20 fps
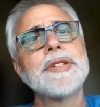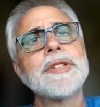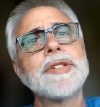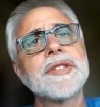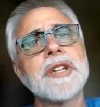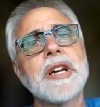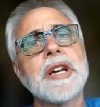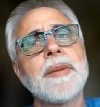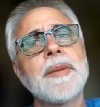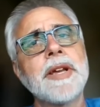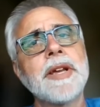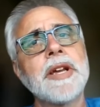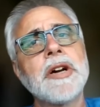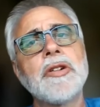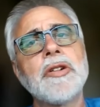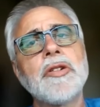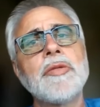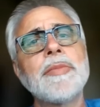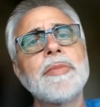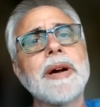part about it
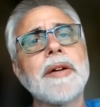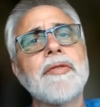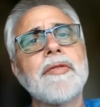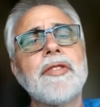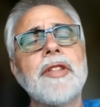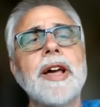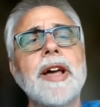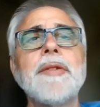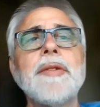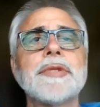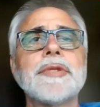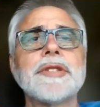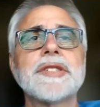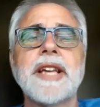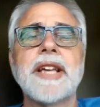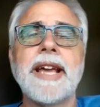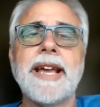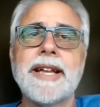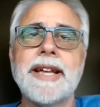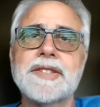was coming home
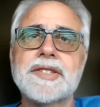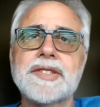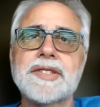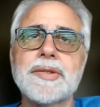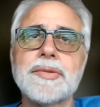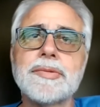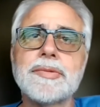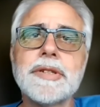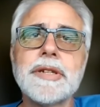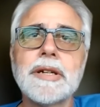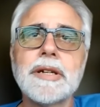our flight was